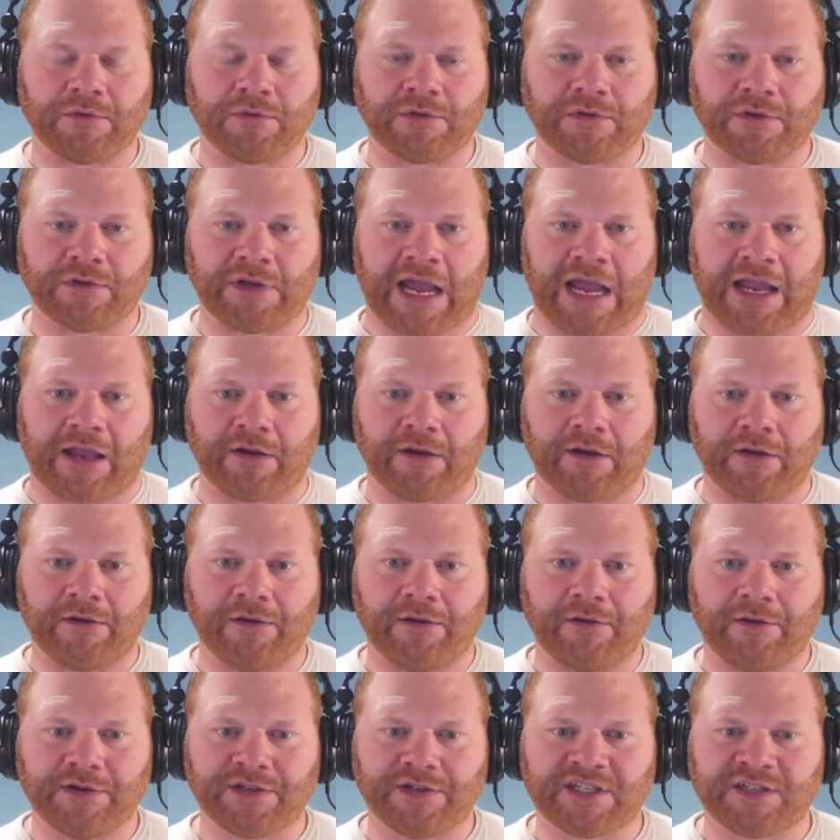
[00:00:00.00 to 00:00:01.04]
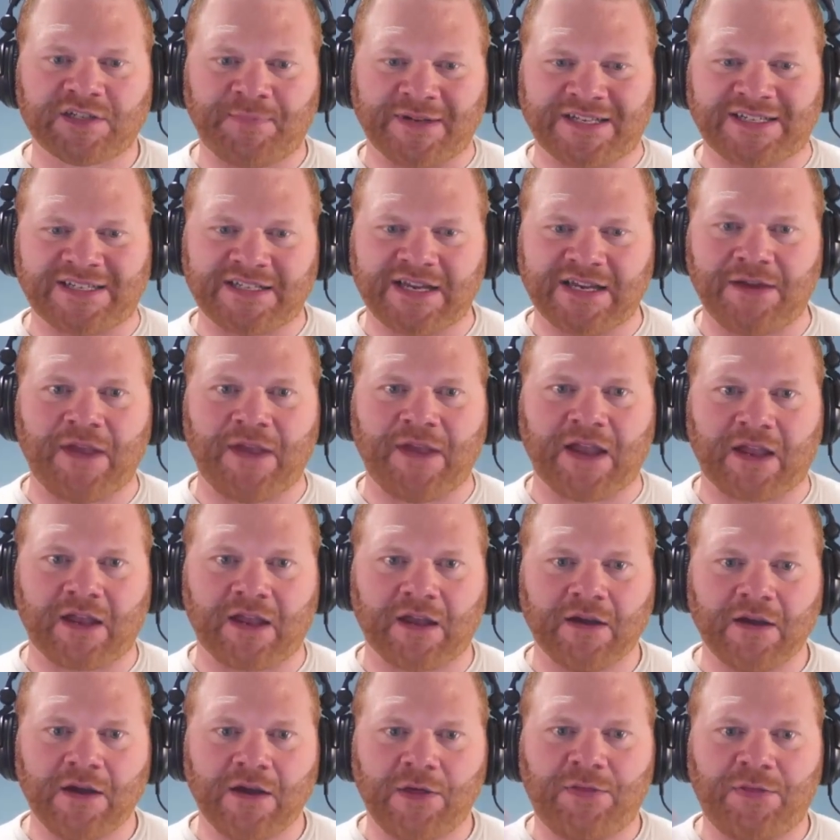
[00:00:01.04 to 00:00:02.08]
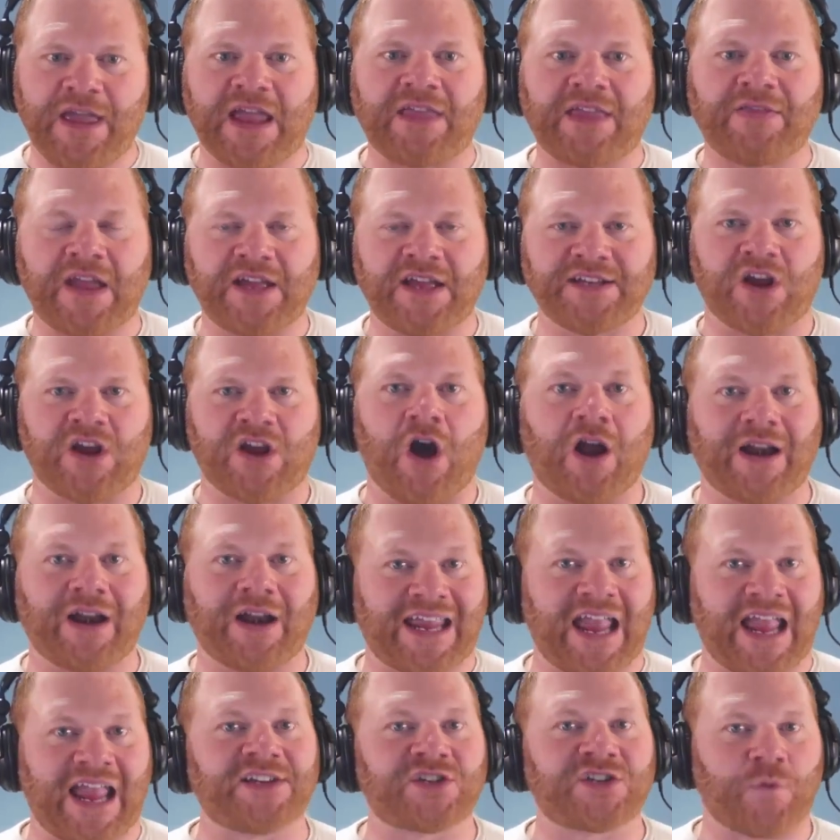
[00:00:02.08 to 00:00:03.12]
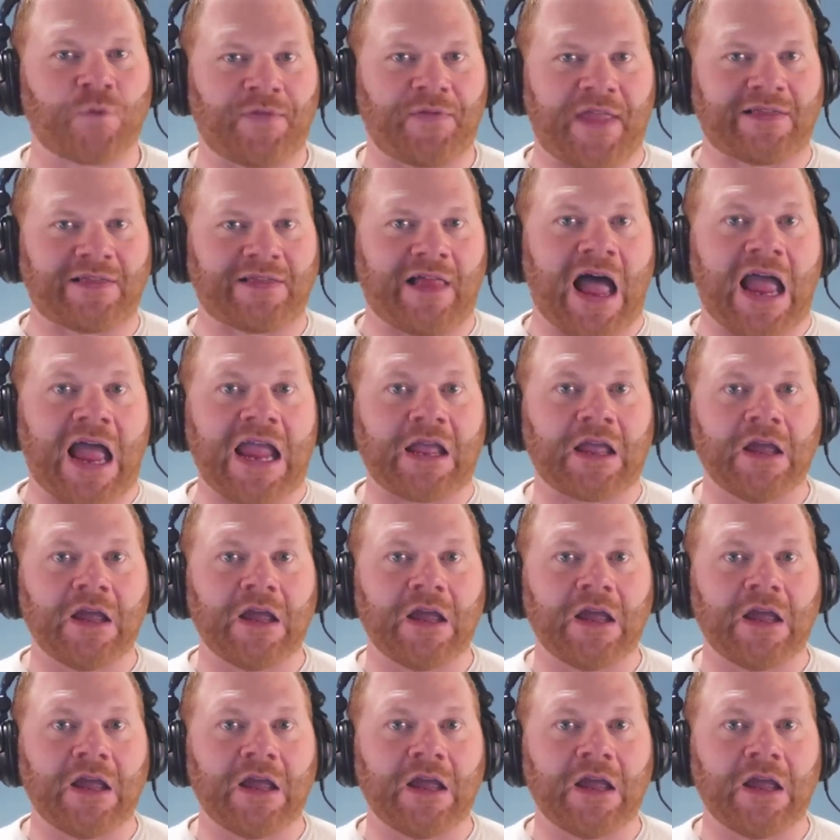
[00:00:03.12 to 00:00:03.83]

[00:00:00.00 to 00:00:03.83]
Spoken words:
like specific thing that has gone against what they like.